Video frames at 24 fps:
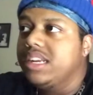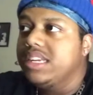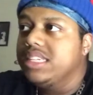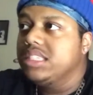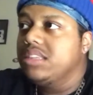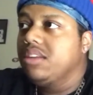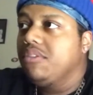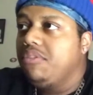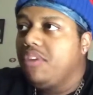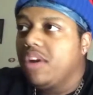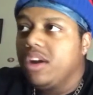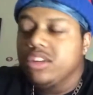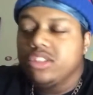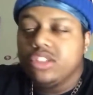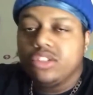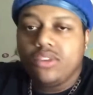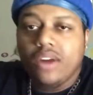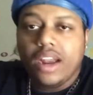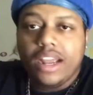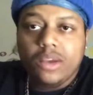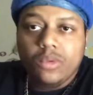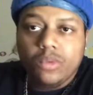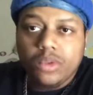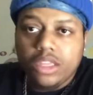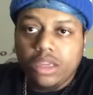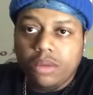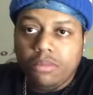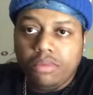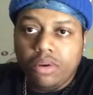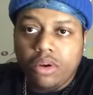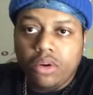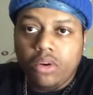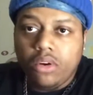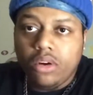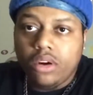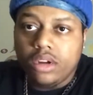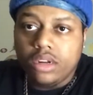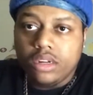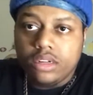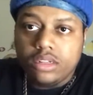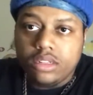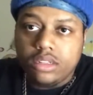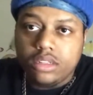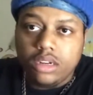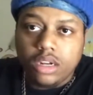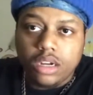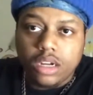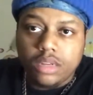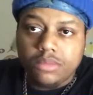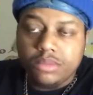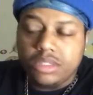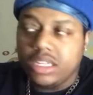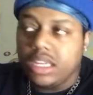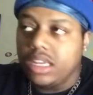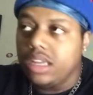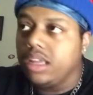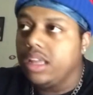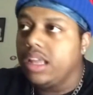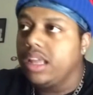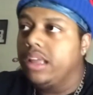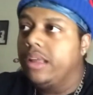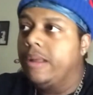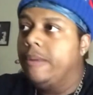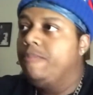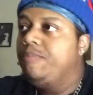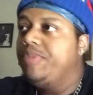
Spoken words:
That's the first strike when you're born, you know what I'm saying,